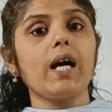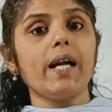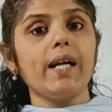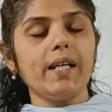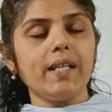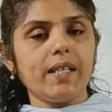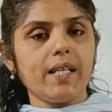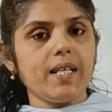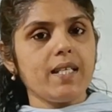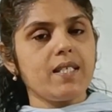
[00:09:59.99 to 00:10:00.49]

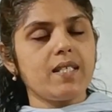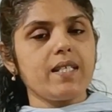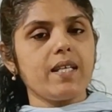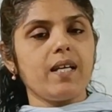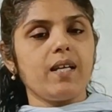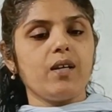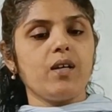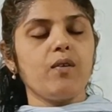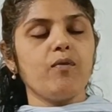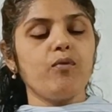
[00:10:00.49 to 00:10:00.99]
contest
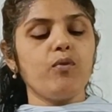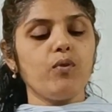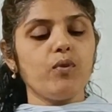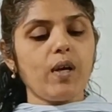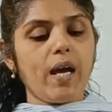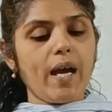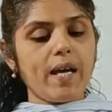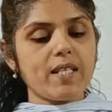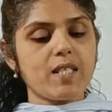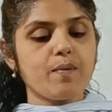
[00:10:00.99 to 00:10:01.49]

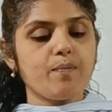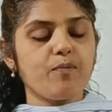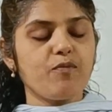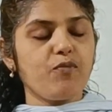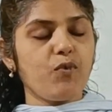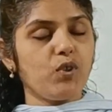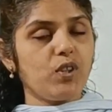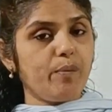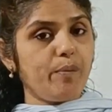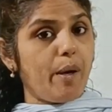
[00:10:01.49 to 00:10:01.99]

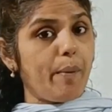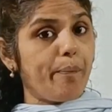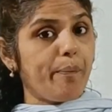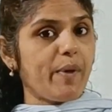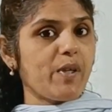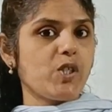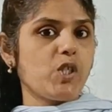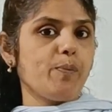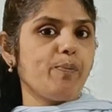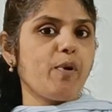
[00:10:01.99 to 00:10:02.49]
for the
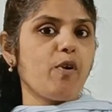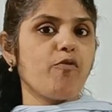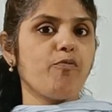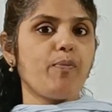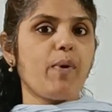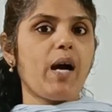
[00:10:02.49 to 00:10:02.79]
membership of